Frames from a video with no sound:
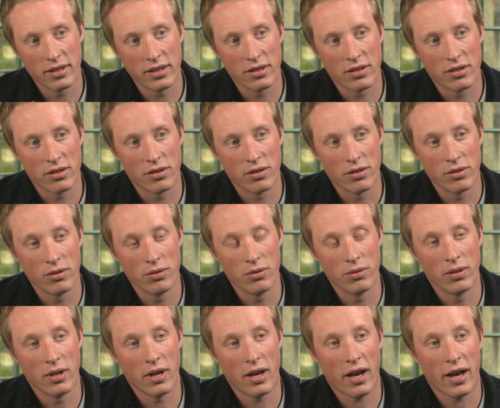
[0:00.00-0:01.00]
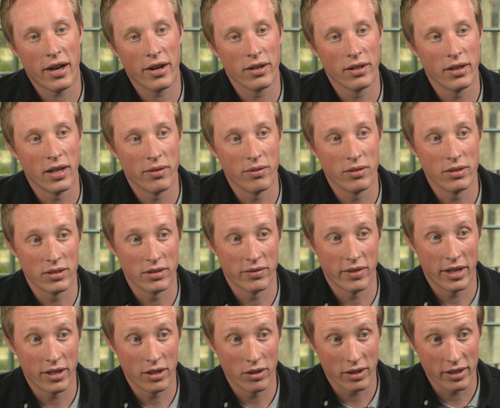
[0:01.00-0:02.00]
leads to higher levels of
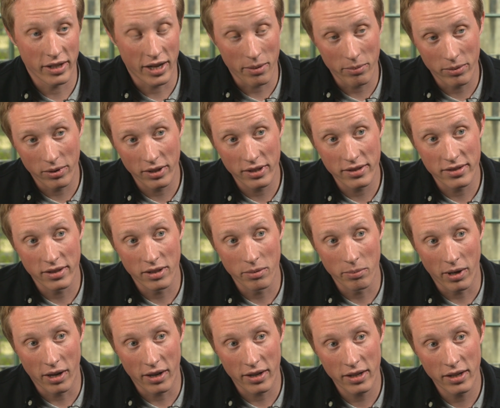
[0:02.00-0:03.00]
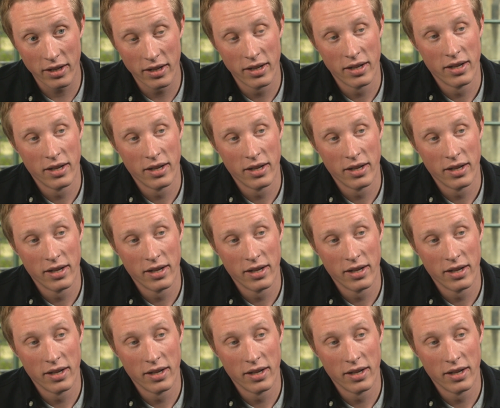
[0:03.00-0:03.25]
endocannabinoids in the body.